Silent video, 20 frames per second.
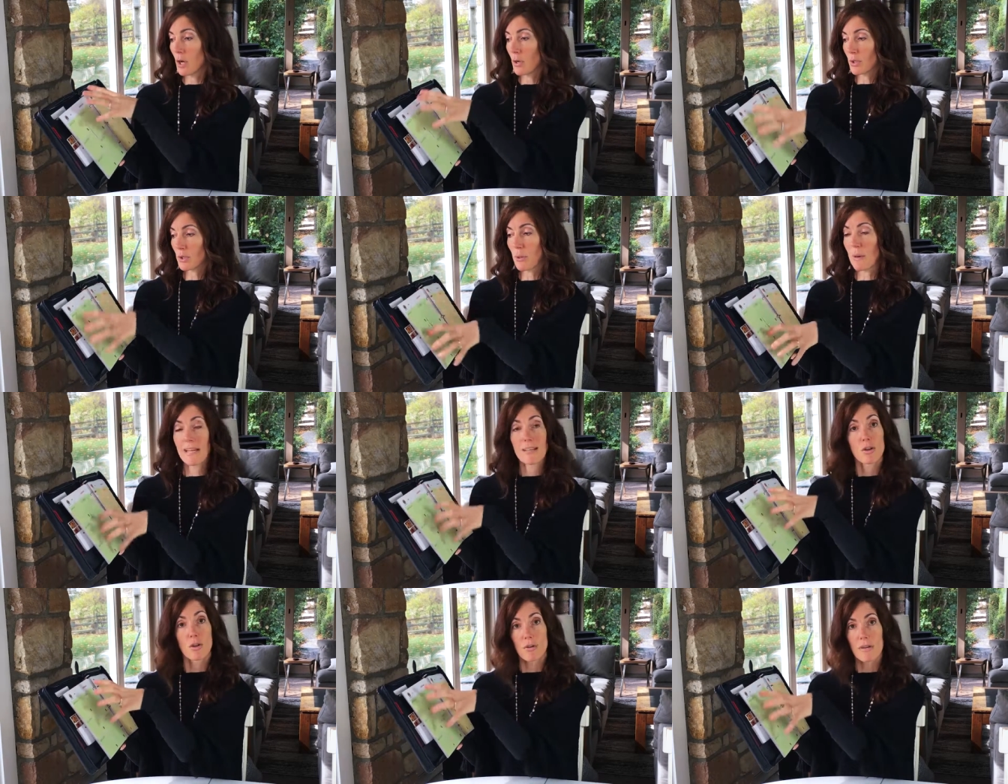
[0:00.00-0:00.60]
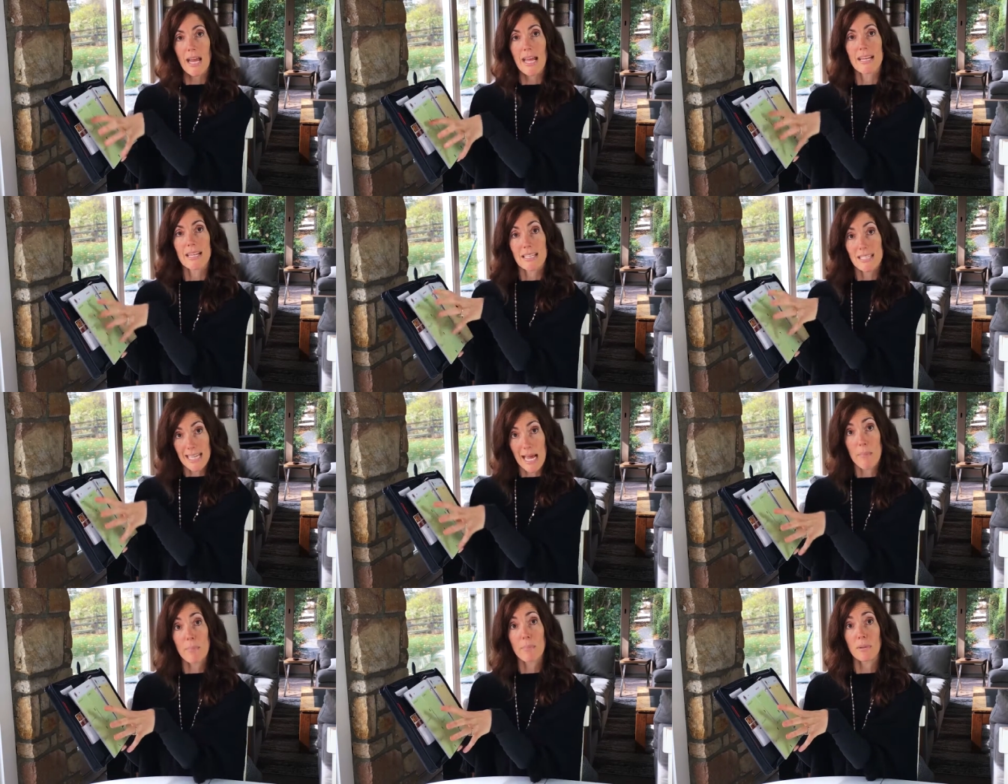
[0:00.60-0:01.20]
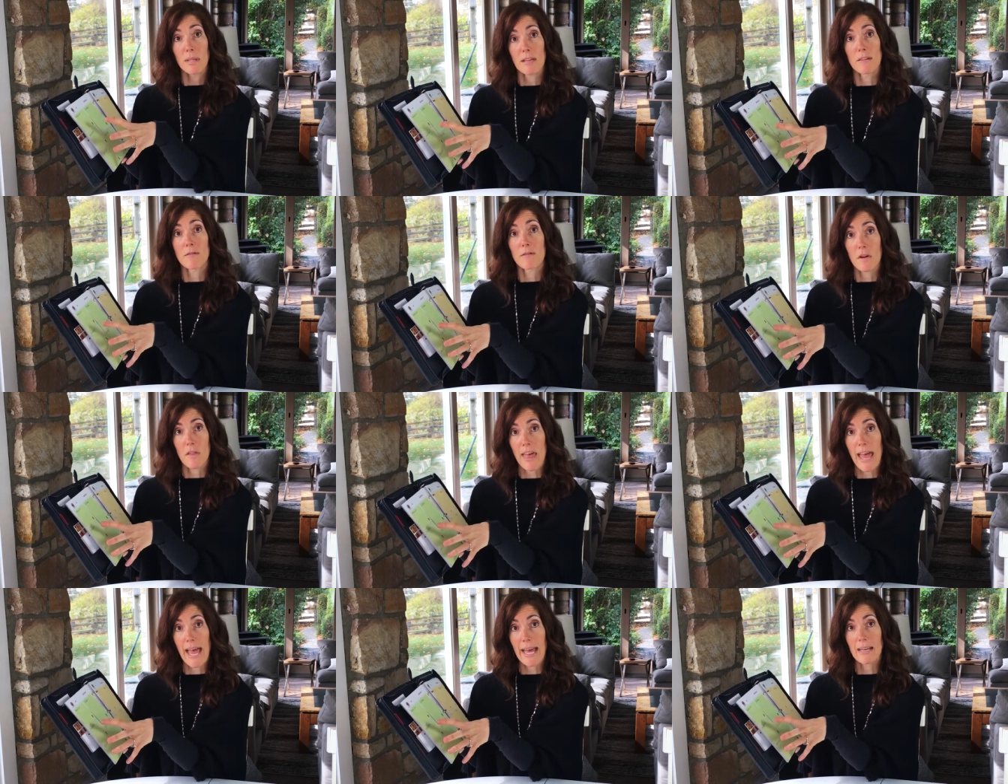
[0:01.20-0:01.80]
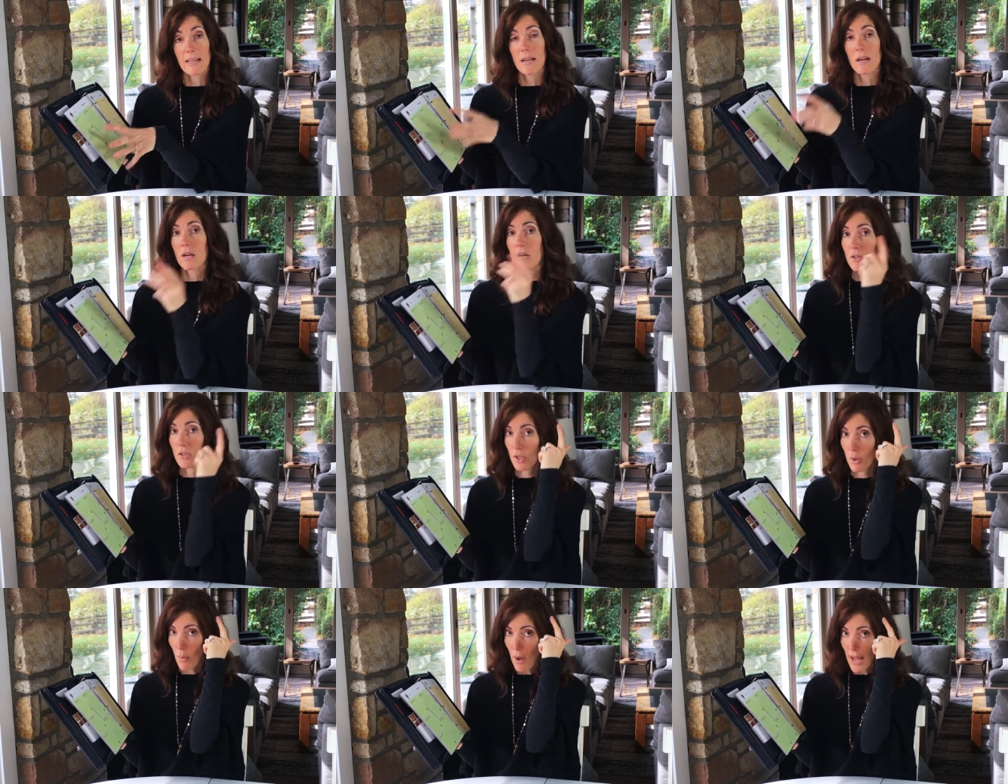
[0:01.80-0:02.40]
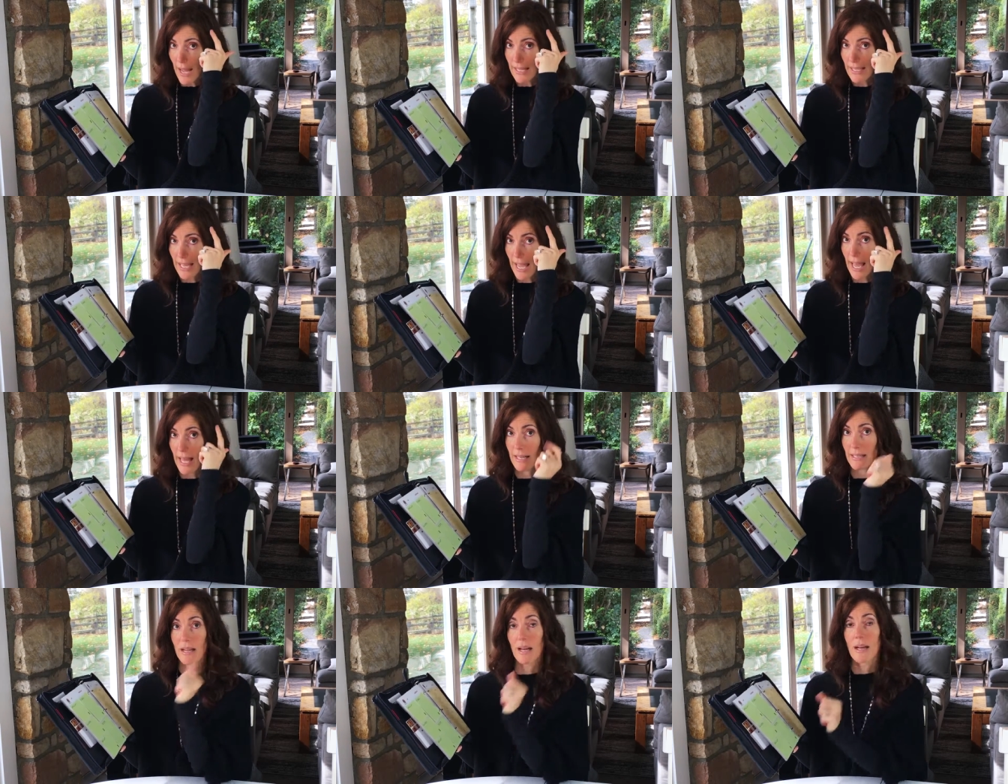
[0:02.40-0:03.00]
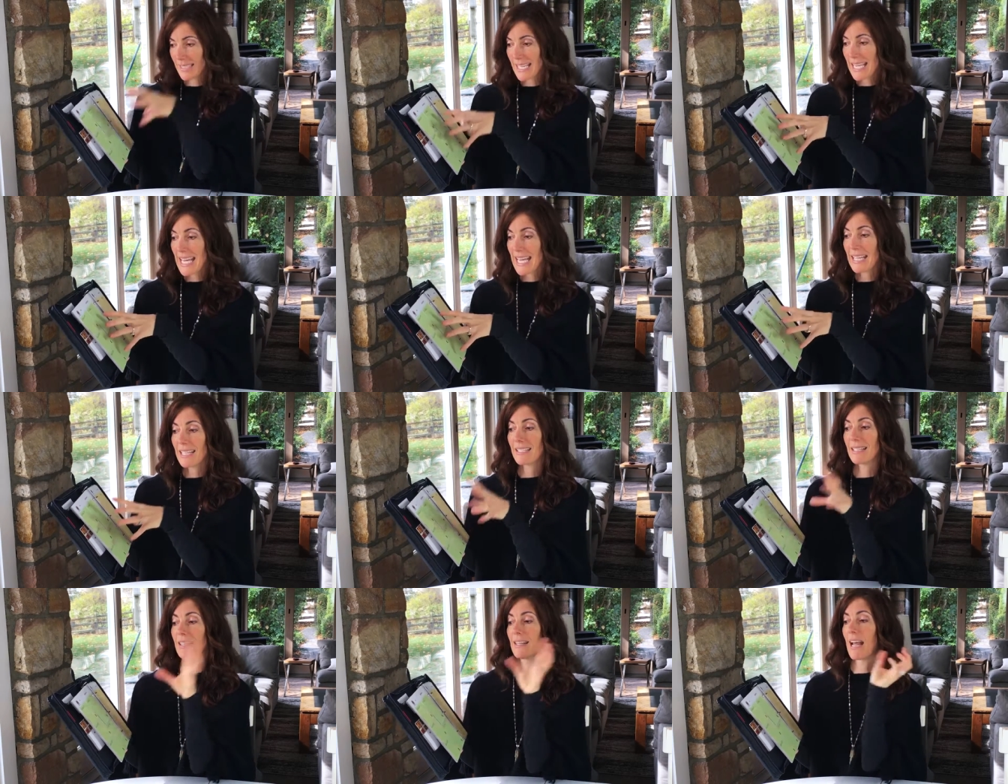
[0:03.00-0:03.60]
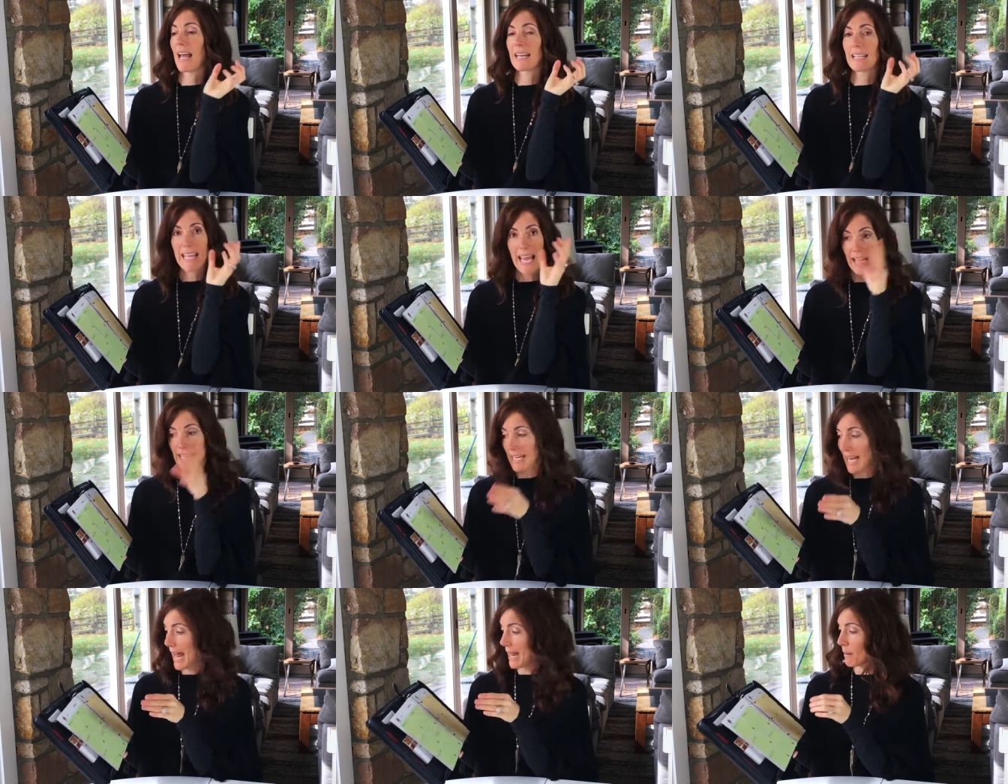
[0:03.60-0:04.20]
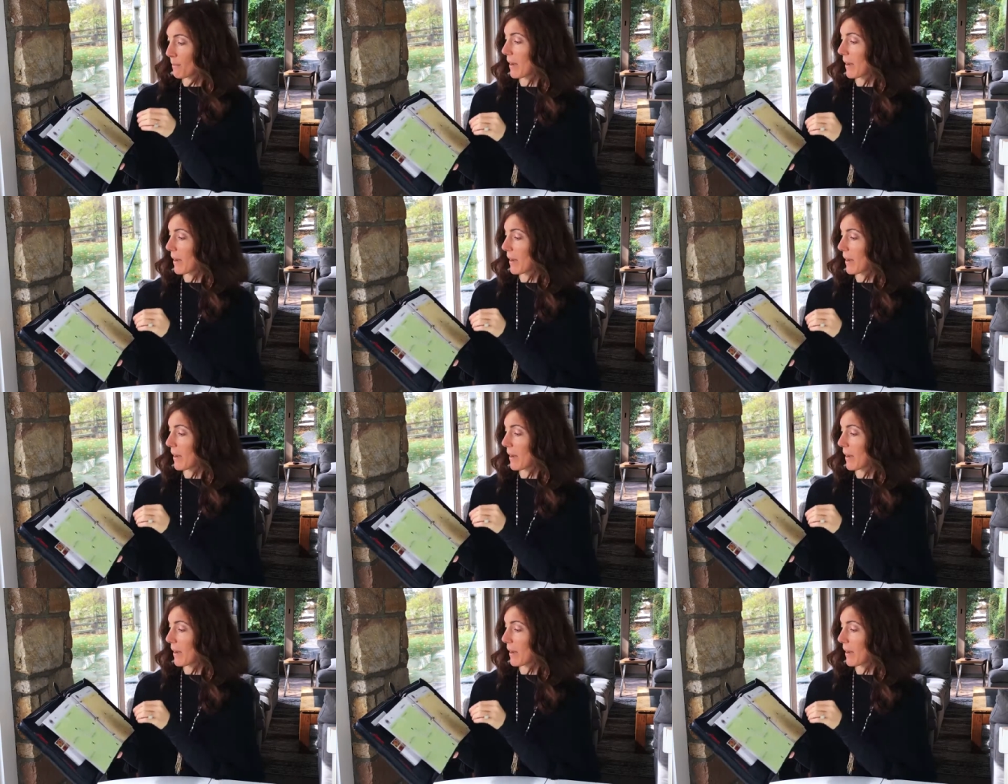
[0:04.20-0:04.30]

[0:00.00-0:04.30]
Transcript: so I create a template for that so I can see it and get it out